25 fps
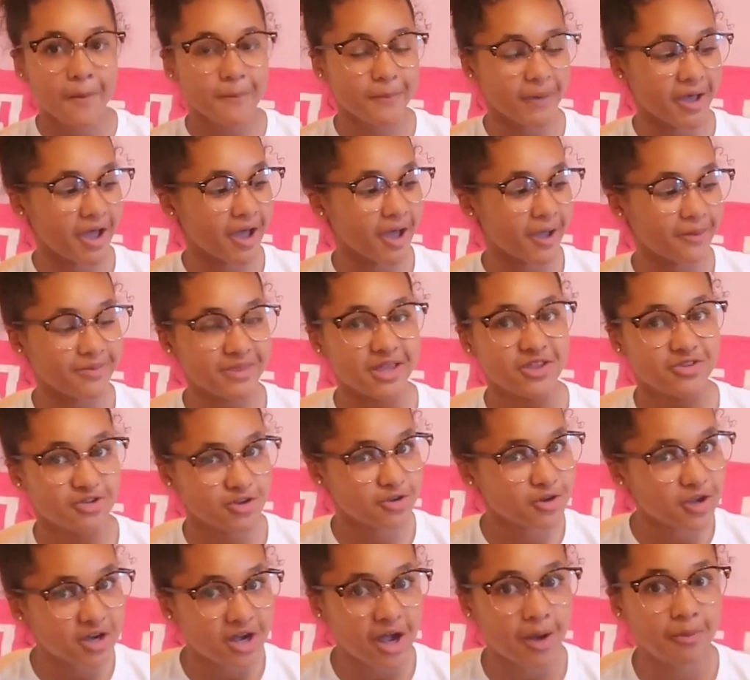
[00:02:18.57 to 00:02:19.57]
But they
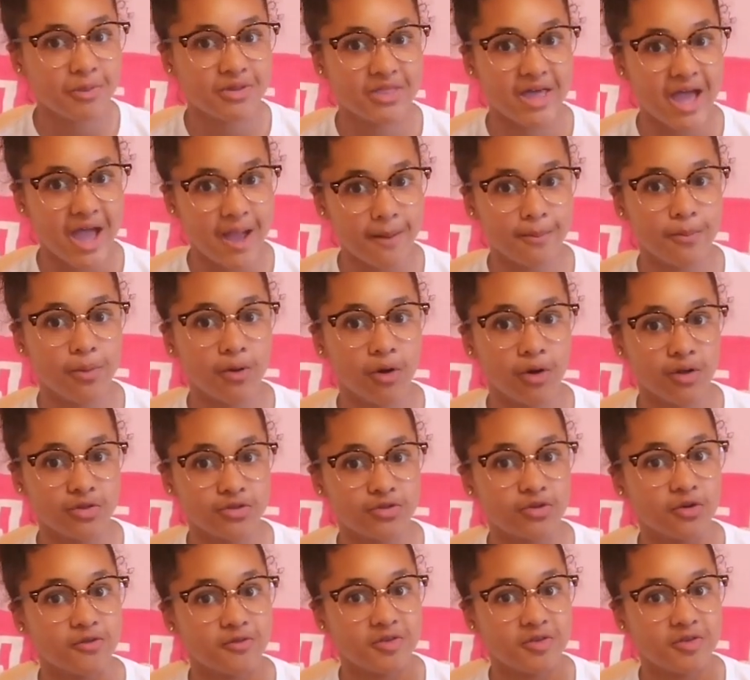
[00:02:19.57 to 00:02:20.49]
do not come with AirPods.